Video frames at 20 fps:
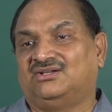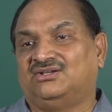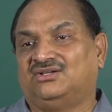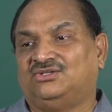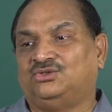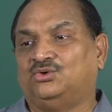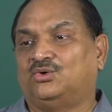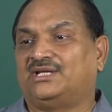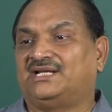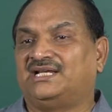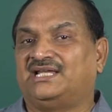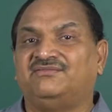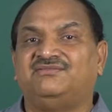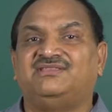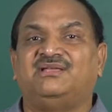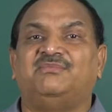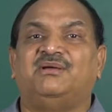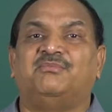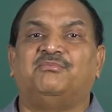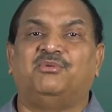You can give
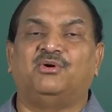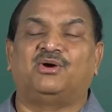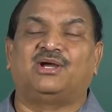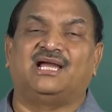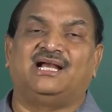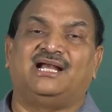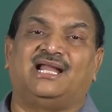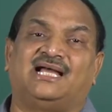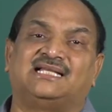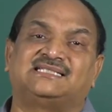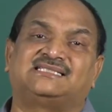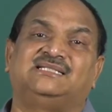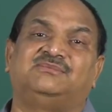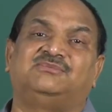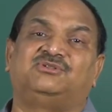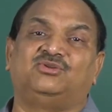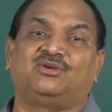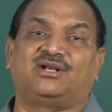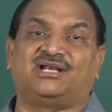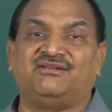them a book and ask them
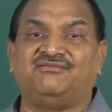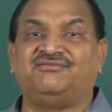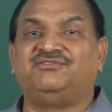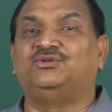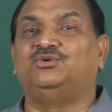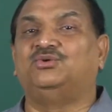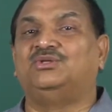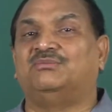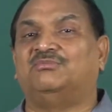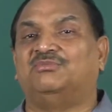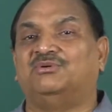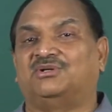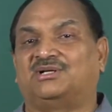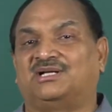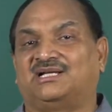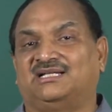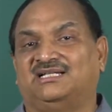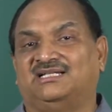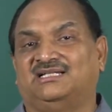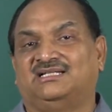to review the
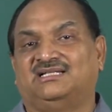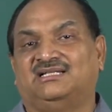book.